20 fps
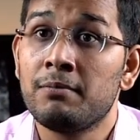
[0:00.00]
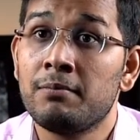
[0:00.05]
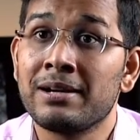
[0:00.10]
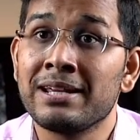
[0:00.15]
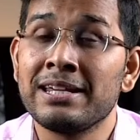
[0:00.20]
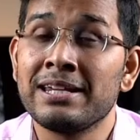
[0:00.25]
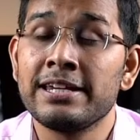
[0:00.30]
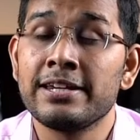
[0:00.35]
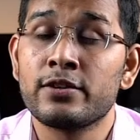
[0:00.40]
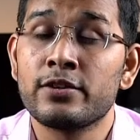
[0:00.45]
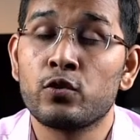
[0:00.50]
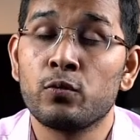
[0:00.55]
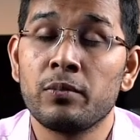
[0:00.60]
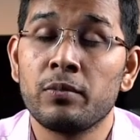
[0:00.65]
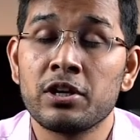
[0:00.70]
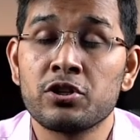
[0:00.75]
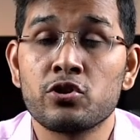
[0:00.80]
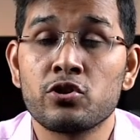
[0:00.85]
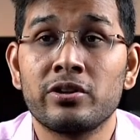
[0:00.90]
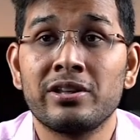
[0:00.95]
But he needs to
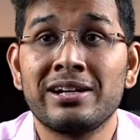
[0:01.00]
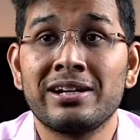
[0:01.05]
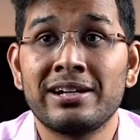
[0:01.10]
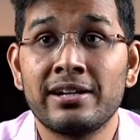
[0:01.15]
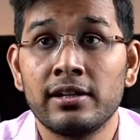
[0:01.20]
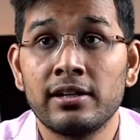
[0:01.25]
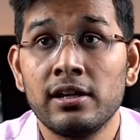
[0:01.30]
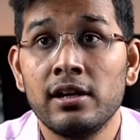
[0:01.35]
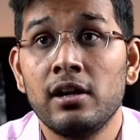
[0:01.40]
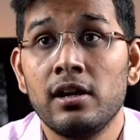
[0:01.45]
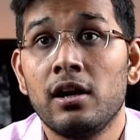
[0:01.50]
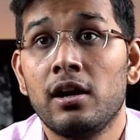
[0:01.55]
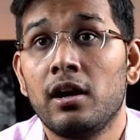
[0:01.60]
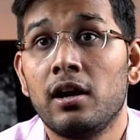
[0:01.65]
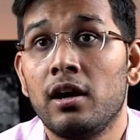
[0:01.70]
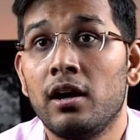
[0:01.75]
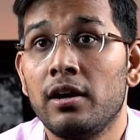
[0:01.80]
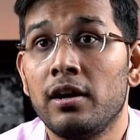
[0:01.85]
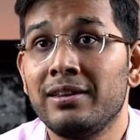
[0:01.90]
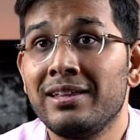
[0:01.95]
make sure
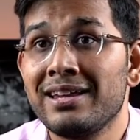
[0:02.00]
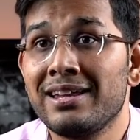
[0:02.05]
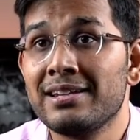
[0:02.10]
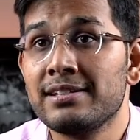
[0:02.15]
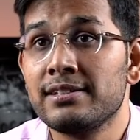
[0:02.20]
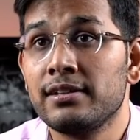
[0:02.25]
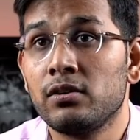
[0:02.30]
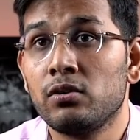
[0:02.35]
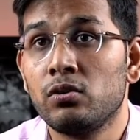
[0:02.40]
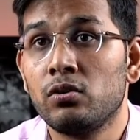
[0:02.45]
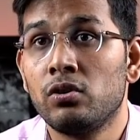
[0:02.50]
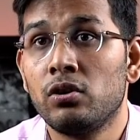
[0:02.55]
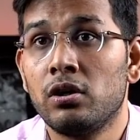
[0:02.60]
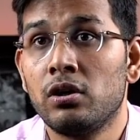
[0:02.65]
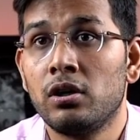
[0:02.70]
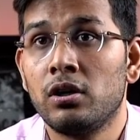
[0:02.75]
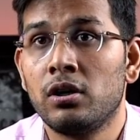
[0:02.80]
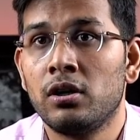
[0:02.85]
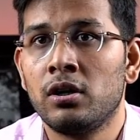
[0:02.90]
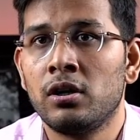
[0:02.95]
that there is, you
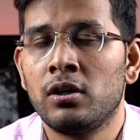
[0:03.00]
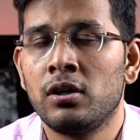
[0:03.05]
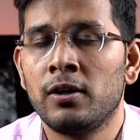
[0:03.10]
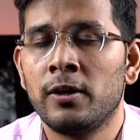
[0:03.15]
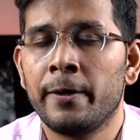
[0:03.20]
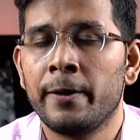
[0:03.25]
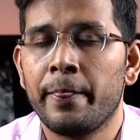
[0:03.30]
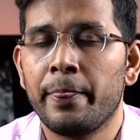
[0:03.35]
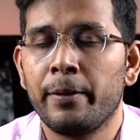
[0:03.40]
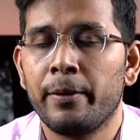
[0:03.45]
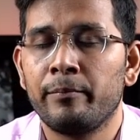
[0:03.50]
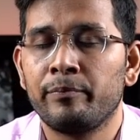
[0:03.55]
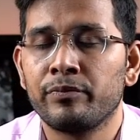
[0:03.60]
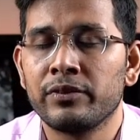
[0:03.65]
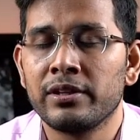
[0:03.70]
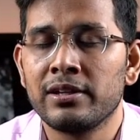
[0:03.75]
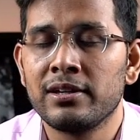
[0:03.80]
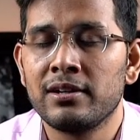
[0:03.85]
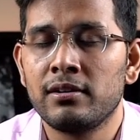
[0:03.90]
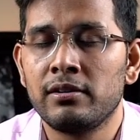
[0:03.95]
know,
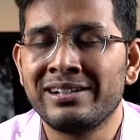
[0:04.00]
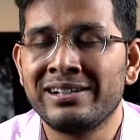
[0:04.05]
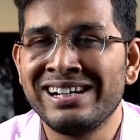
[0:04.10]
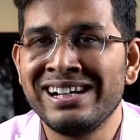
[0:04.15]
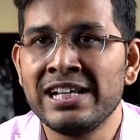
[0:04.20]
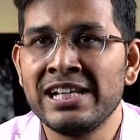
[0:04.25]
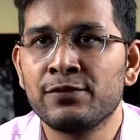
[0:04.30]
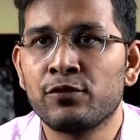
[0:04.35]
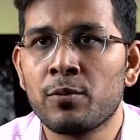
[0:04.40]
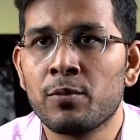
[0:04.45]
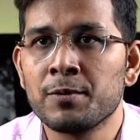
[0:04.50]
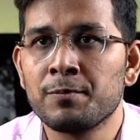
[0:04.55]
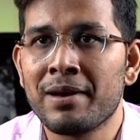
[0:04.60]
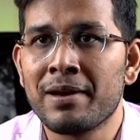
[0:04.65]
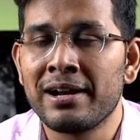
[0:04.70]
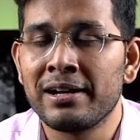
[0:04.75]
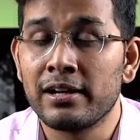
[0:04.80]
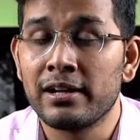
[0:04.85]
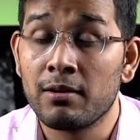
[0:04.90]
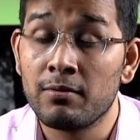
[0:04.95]
release from his
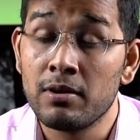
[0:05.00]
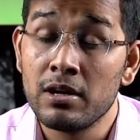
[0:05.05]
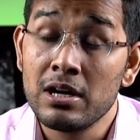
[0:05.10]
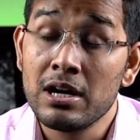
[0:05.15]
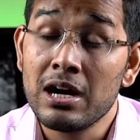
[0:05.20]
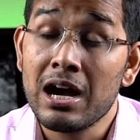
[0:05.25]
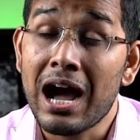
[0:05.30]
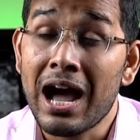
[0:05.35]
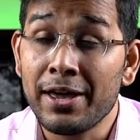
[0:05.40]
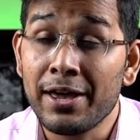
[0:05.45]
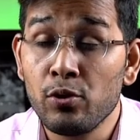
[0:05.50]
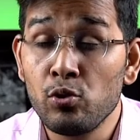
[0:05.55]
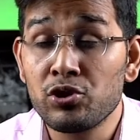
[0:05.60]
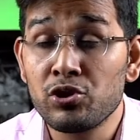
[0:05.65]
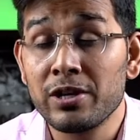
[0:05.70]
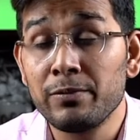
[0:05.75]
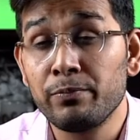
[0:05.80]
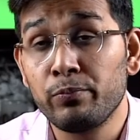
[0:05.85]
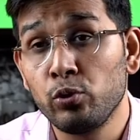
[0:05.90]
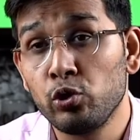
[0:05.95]
parent club.
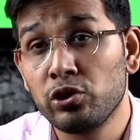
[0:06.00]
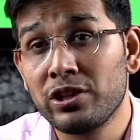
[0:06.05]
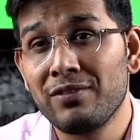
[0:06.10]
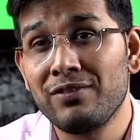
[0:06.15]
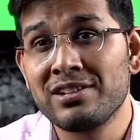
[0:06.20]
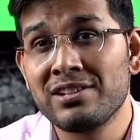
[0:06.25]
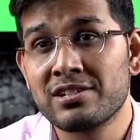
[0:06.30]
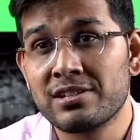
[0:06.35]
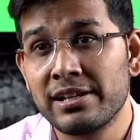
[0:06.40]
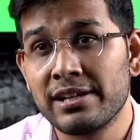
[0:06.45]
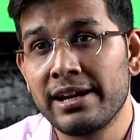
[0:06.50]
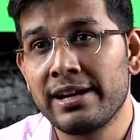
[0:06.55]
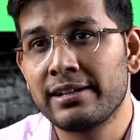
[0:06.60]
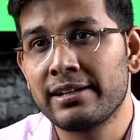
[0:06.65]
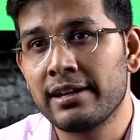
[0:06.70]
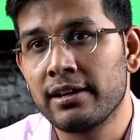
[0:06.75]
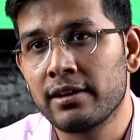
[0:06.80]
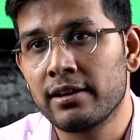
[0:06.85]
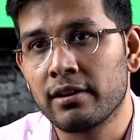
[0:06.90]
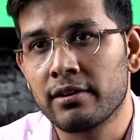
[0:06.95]
Ayush and Pyuta will stay
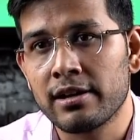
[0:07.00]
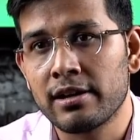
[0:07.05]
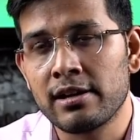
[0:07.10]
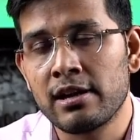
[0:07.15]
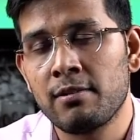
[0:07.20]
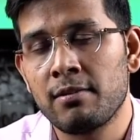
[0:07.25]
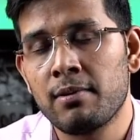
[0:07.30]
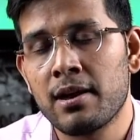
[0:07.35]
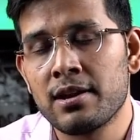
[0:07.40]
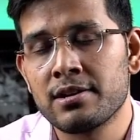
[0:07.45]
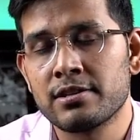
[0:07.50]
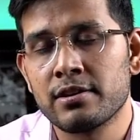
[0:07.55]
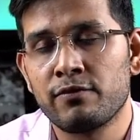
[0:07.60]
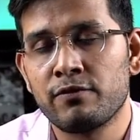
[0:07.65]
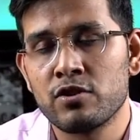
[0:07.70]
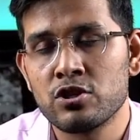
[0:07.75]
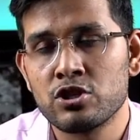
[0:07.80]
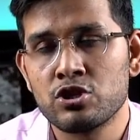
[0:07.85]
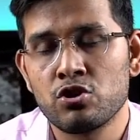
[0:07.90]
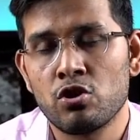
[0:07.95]
at Kerala Blaster
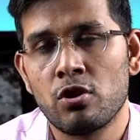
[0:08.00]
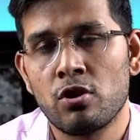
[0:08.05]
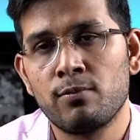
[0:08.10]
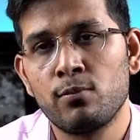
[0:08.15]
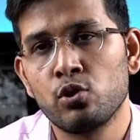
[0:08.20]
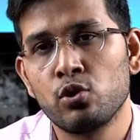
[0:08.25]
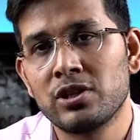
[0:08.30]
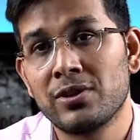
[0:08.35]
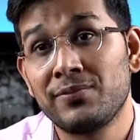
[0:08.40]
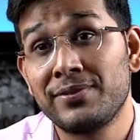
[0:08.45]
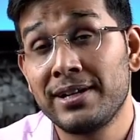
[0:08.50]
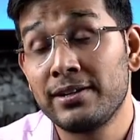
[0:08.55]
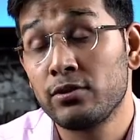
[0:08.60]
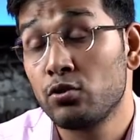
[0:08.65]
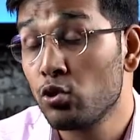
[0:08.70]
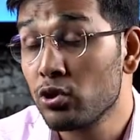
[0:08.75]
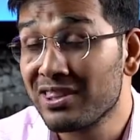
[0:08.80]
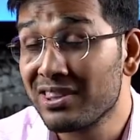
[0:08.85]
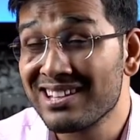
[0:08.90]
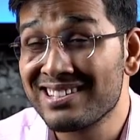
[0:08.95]
for sure. Both have done
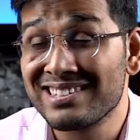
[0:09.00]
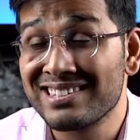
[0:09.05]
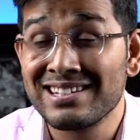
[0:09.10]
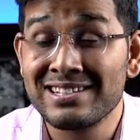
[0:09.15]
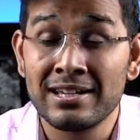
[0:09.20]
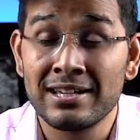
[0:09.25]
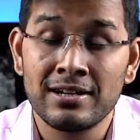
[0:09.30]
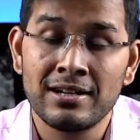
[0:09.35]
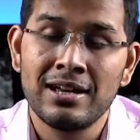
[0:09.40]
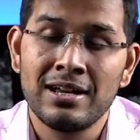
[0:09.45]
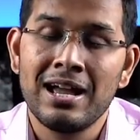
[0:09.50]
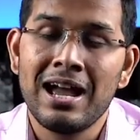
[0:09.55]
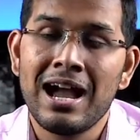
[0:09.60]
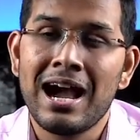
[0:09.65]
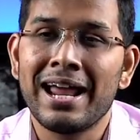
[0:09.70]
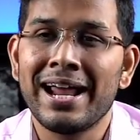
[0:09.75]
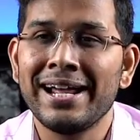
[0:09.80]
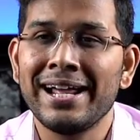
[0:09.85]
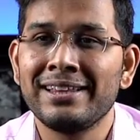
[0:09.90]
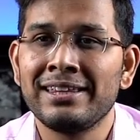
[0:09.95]
good this season.
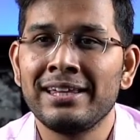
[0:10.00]
And I